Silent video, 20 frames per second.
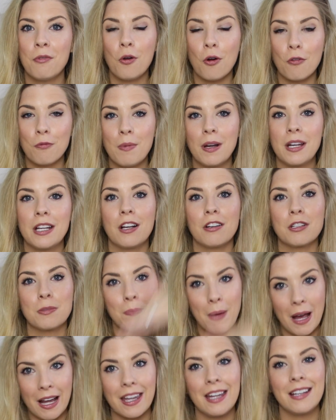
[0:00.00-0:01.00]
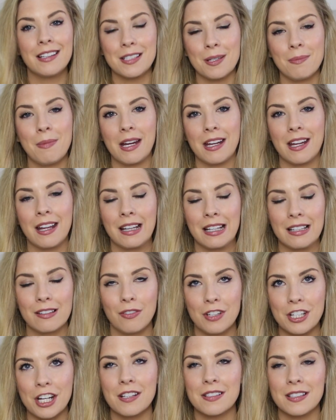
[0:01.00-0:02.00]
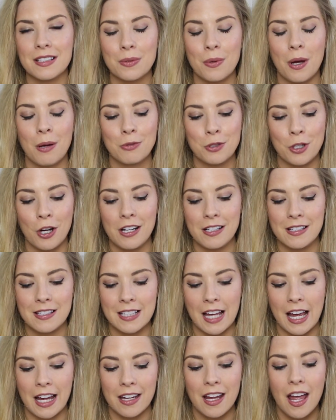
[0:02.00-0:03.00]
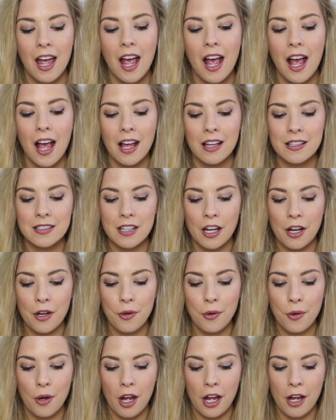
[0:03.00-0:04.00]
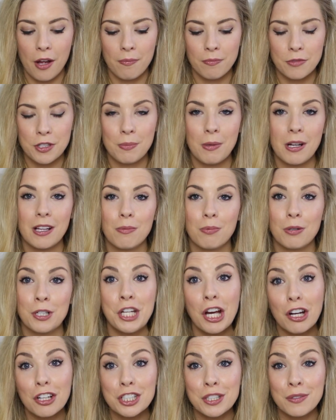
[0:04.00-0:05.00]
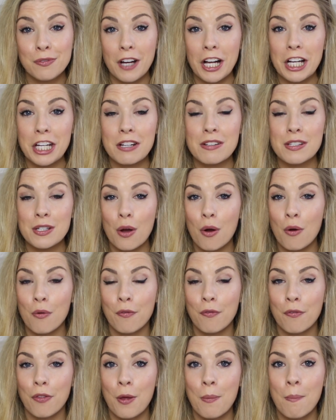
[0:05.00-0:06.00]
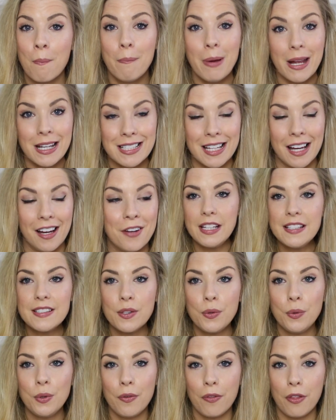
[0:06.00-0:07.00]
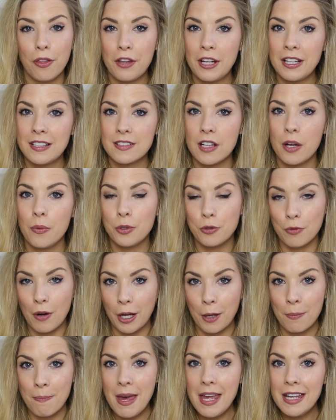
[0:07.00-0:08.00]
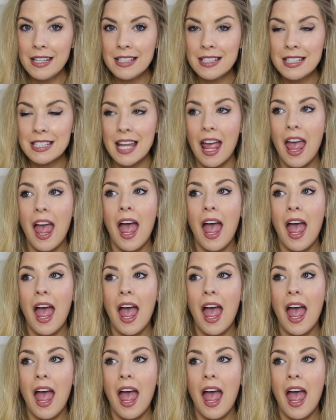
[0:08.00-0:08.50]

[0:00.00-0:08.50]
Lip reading: lot of money goes back into making these videos, that's what I'm trying to say. So to make the production values of them better. These are all of the things I would recommend,